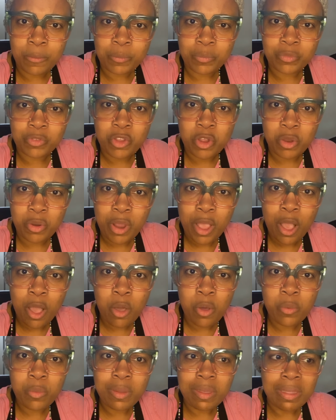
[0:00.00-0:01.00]
You
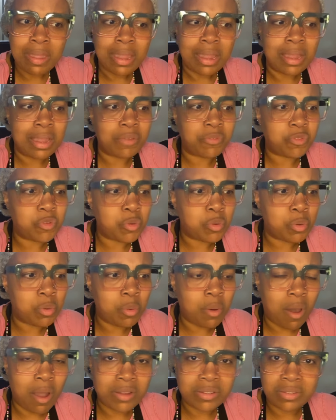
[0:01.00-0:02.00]
know, if you
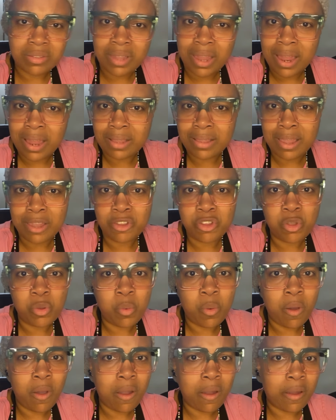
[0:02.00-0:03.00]
are saying that you
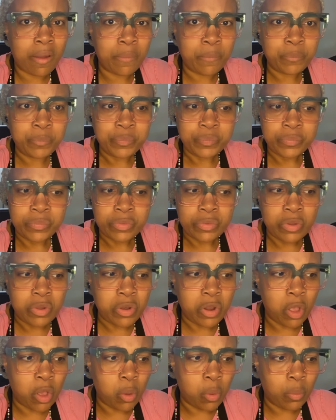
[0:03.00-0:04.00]
are, you
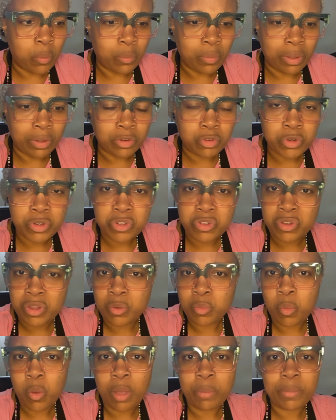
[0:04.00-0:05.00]
know, a
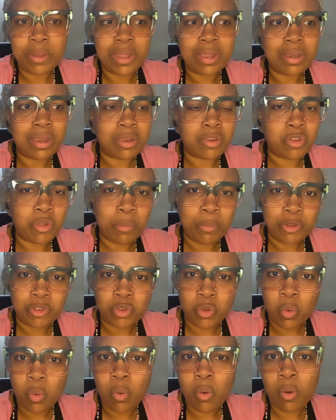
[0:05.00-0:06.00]
Christian woman and you're
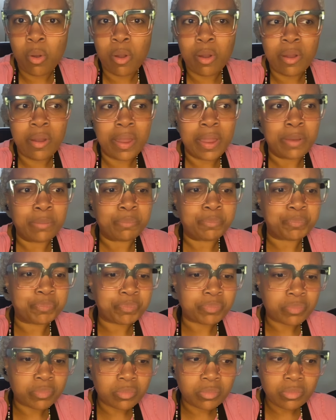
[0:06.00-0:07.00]
mature and,
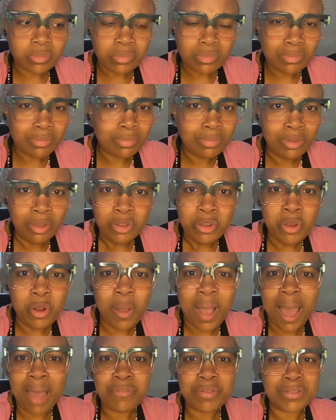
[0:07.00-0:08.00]
you know,
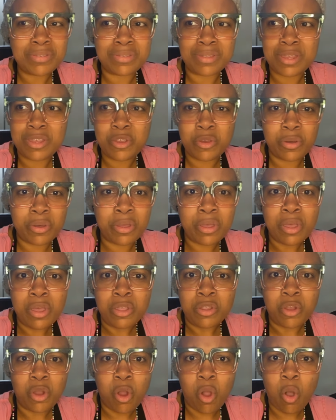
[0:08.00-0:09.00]
obviously
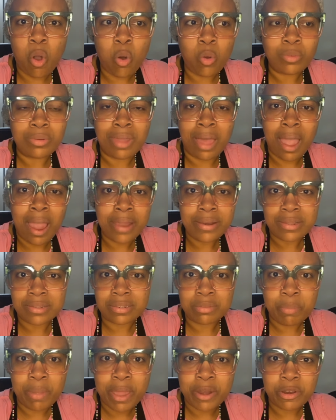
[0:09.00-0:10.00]
your whole line is
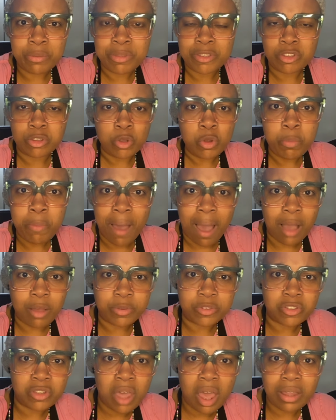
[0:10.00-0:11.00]
better. Miss Lupac
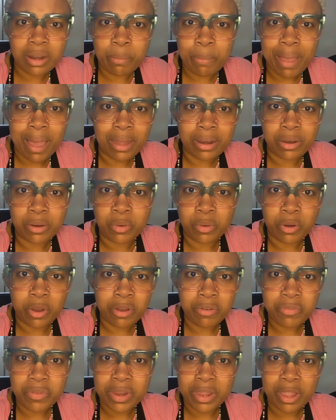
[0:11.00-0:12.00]
was talking about it on
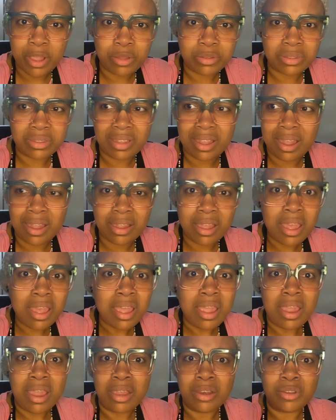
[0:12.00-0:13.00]
her video, saying
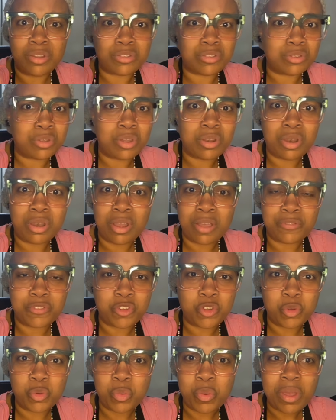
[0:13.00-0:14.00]
it looks good enough
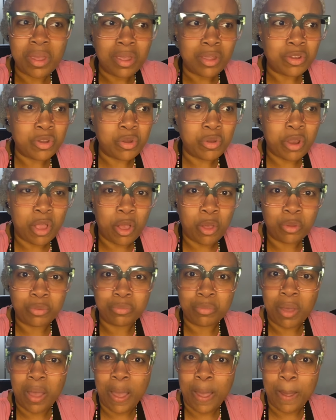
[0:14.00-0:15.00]
to, you
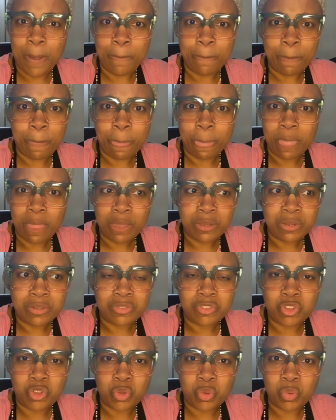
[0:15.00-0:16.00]
know,
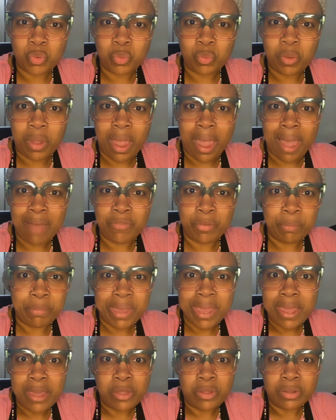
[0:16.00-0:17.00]
to have a
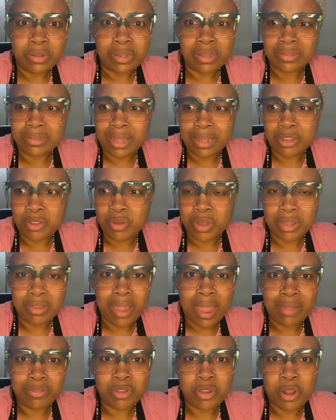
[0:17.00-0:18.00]
meal. It looks like you
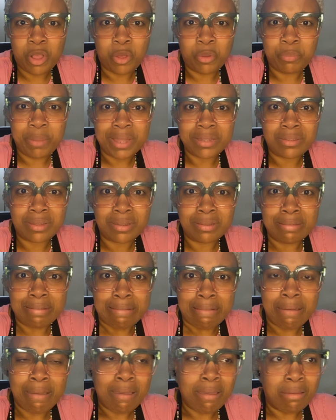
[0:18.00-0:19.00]
can,
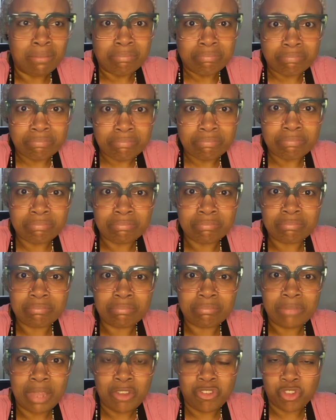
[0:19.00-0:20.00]
basically
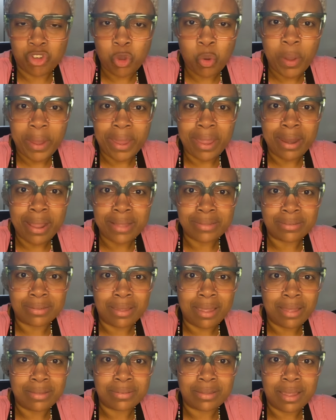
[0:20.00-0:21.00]
enjoy it as
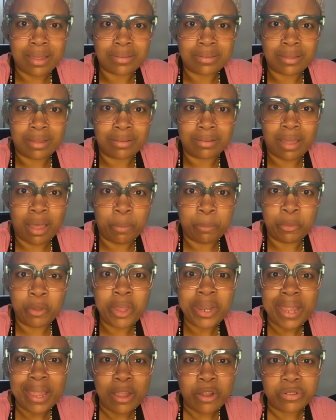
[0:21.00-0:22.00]
a
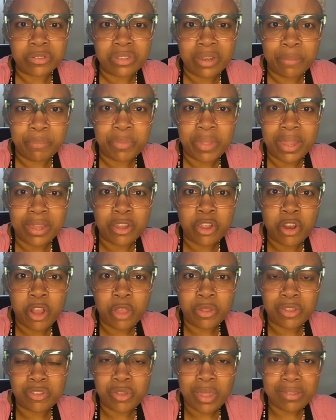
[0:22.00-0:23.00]
pudding or something. You know,
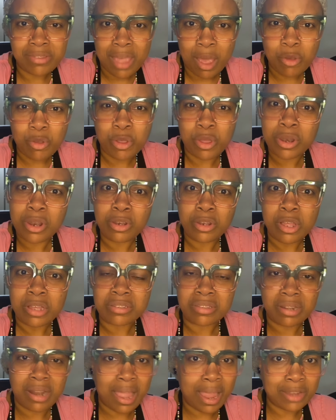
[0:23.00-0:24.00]
that's how good it looks.
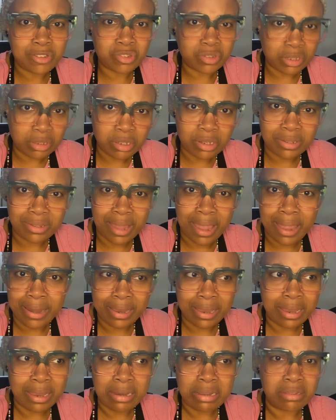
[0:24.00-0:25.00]
And I actually looked at
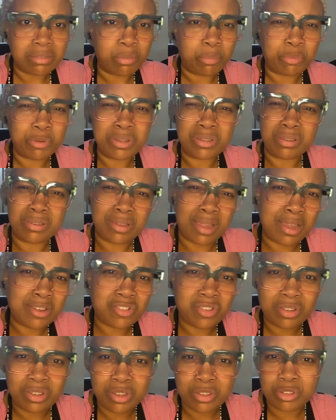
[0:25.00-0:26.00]
it, and that the
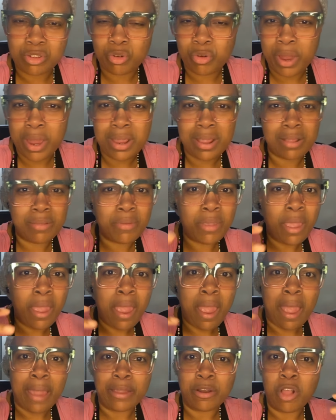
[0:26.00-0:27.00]
presentation looks great. And
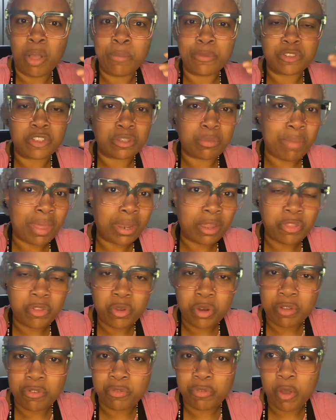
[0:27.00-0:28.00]
I can almost smell it through
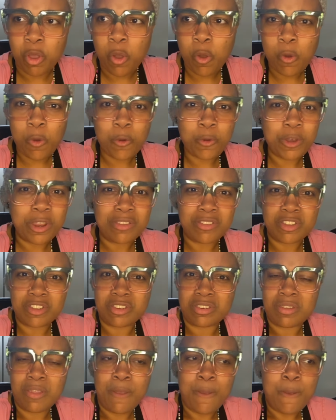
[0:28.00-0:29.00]
the phone. It
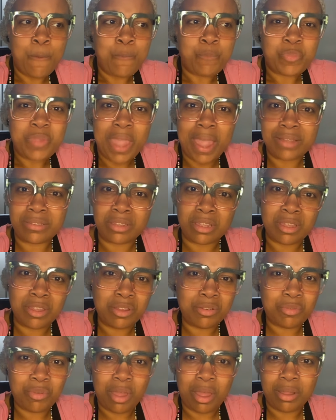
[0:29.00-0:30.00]
just has a
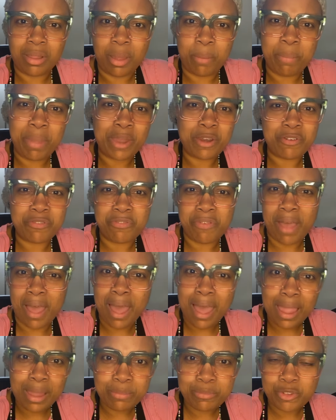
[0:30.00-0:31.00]
good, a better
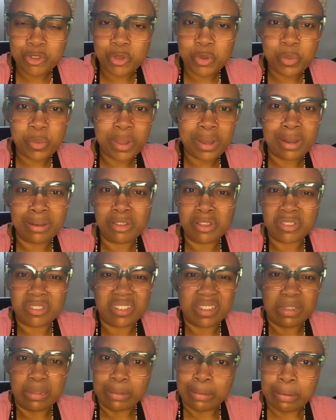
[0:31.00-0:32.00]
vibe to it. It looks
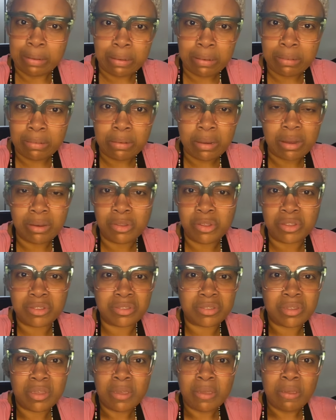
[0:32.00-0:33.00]
clean. It
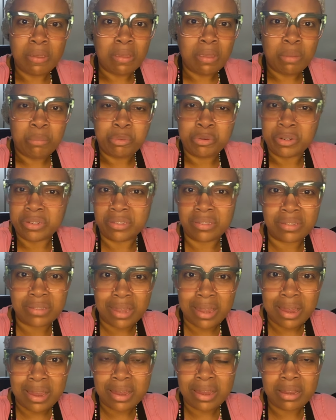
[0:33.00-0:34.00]
looks
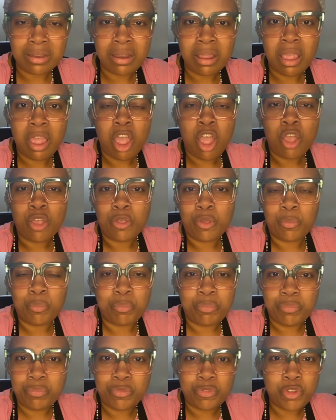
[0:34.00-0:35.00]
pristine.
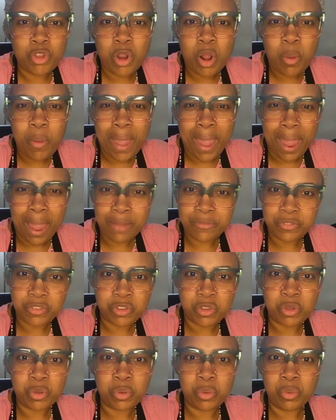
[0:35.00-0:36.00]
You don't have
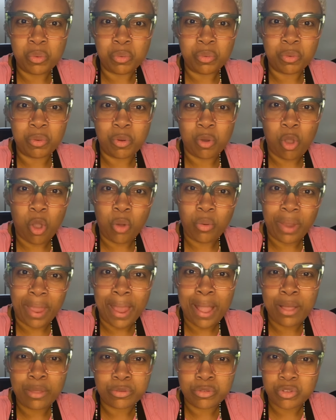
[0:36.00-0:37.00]
to go
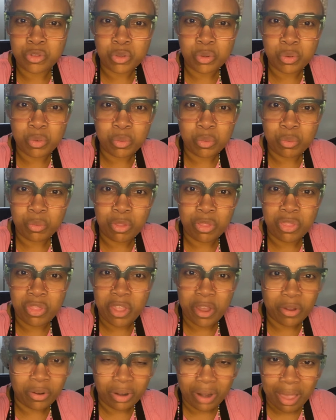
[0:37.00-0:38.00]
down to
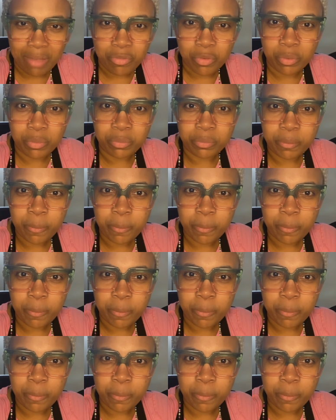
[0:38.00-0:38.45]
their level.